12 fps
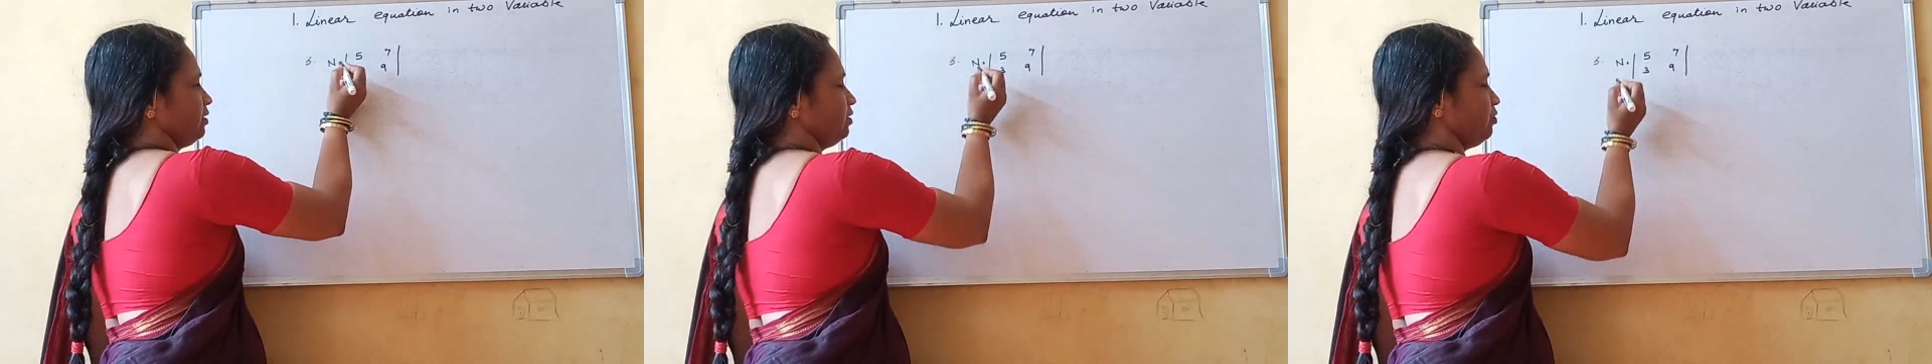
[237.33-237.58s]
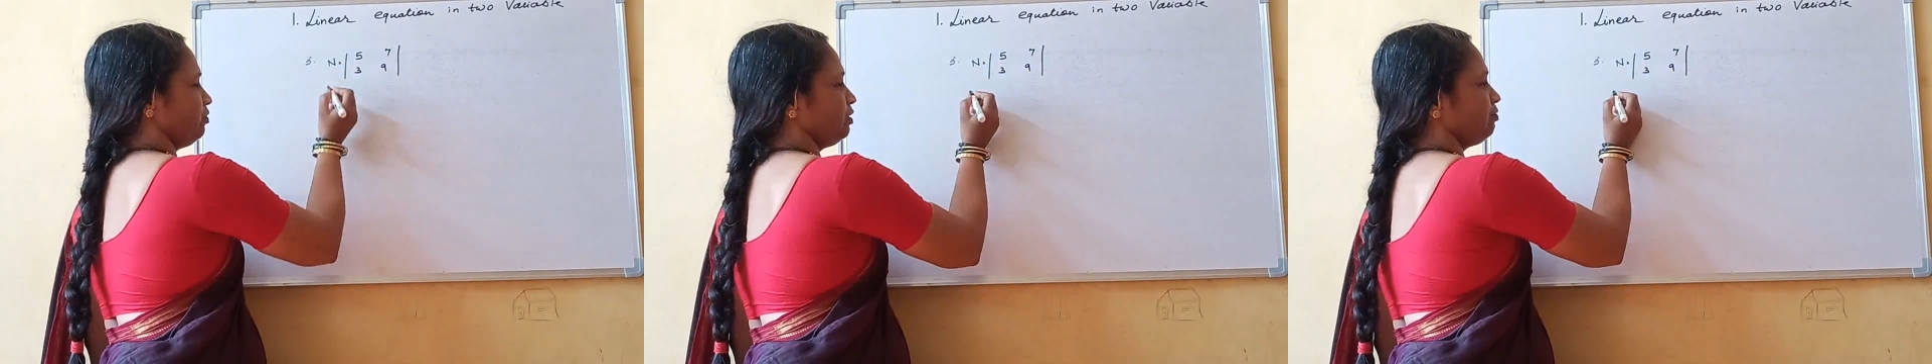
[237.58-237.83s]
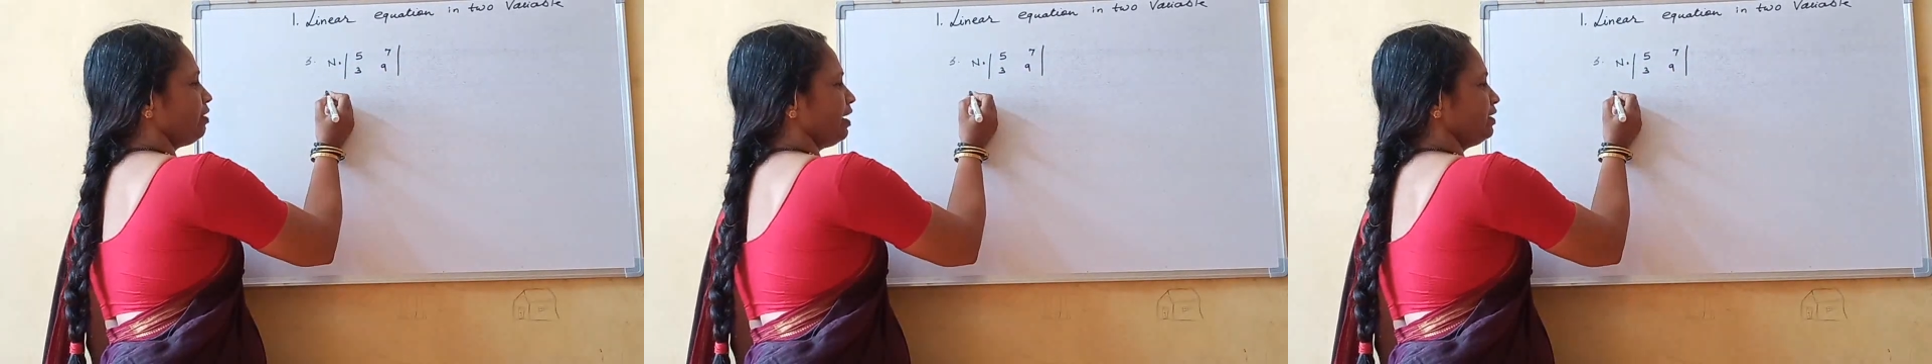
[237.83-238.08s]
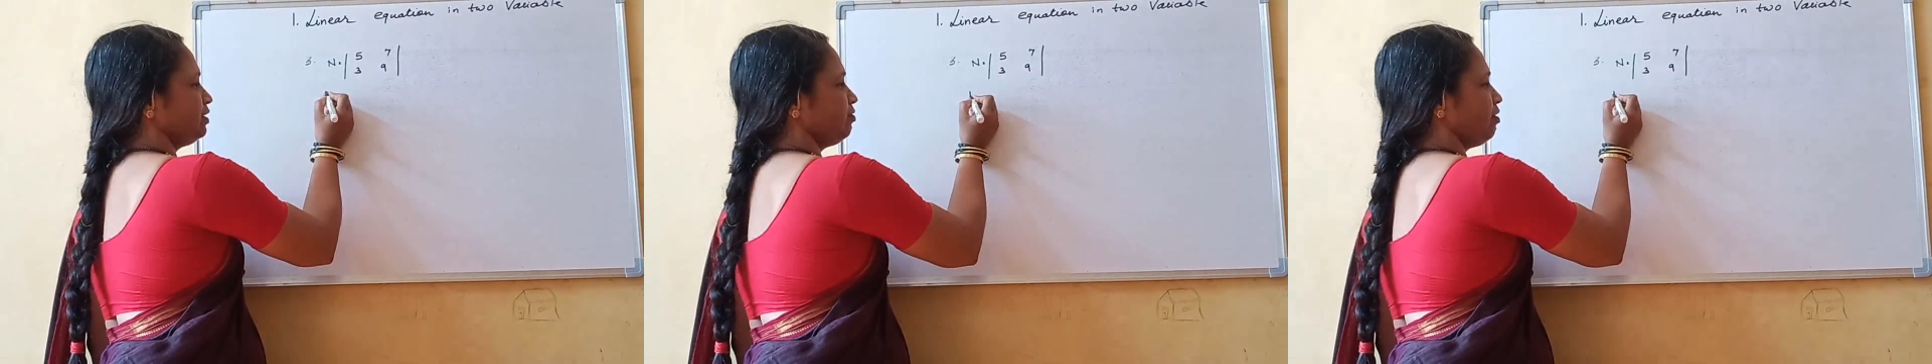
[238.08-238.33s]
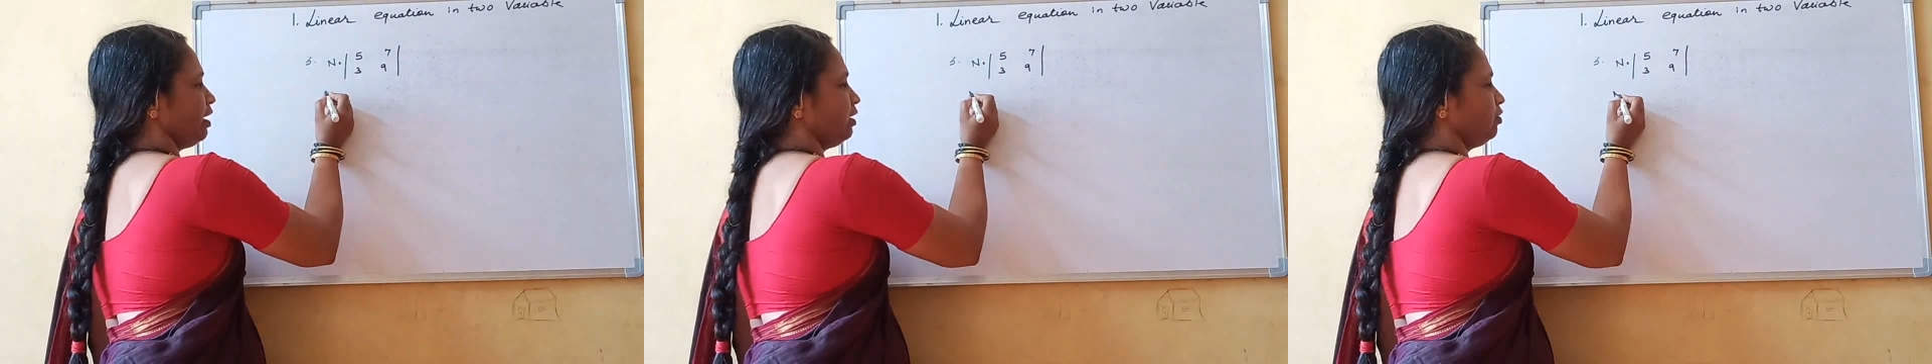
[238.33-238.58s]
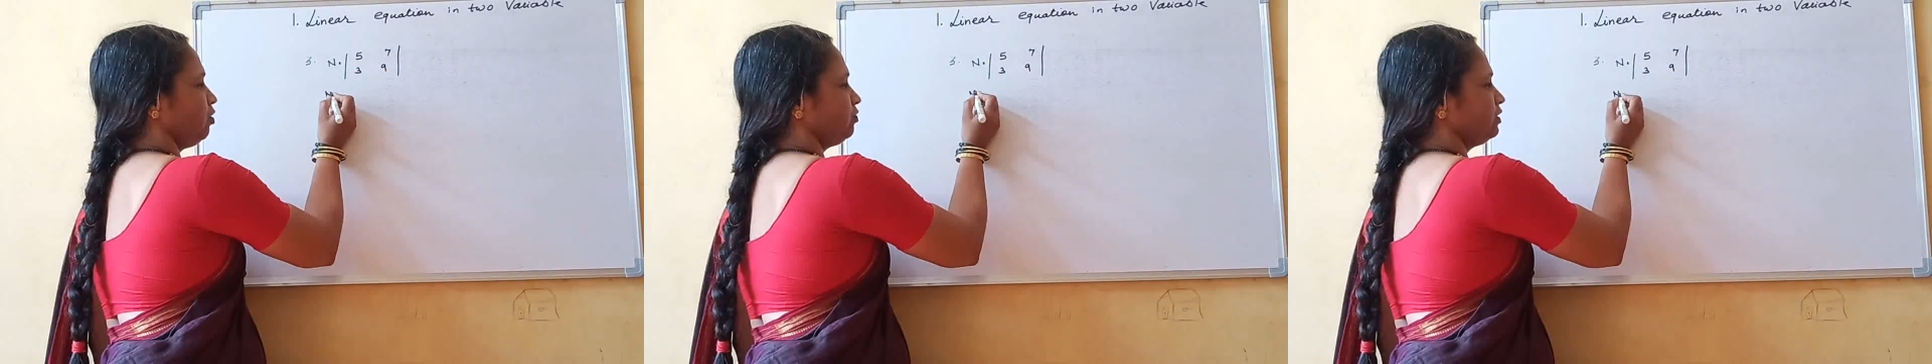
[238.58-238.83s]
Now we will find the
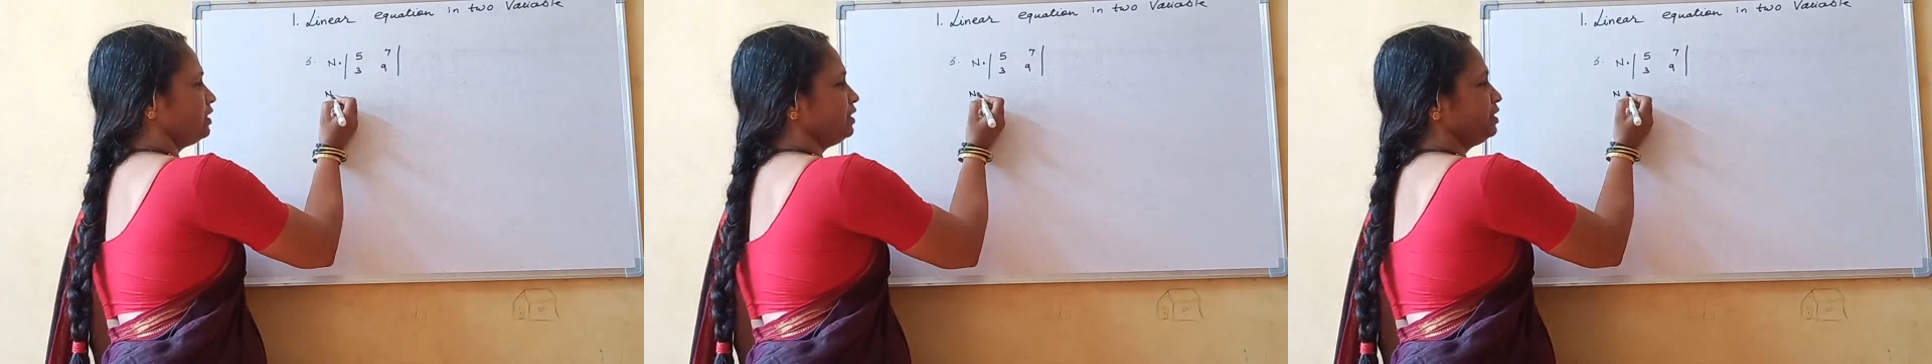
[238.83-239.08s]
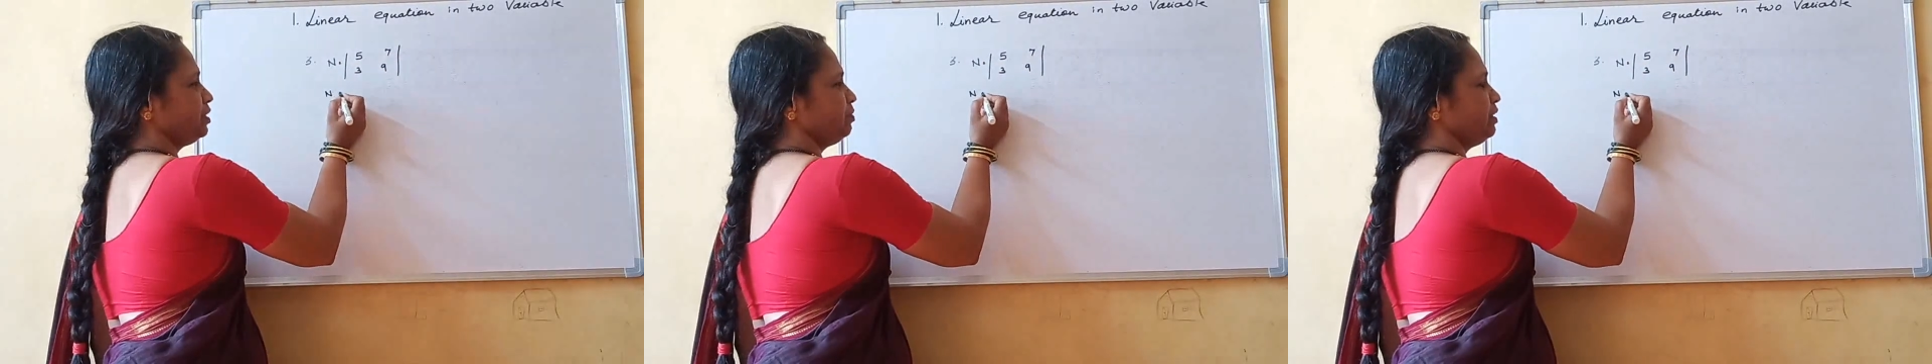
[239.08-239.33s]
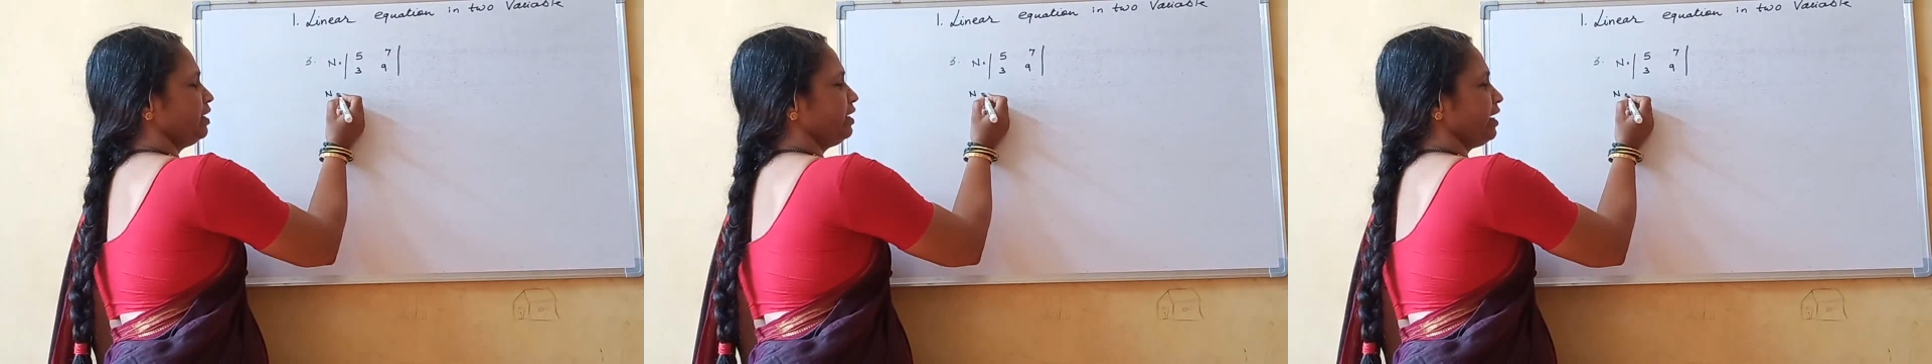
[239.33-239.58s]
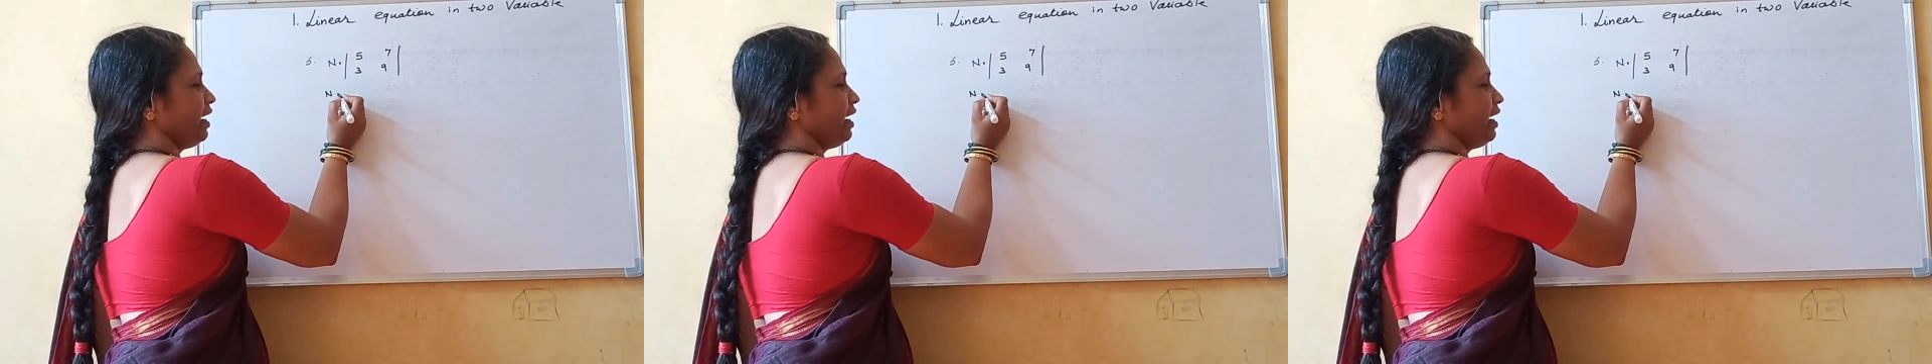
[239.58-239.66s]
value of the determinant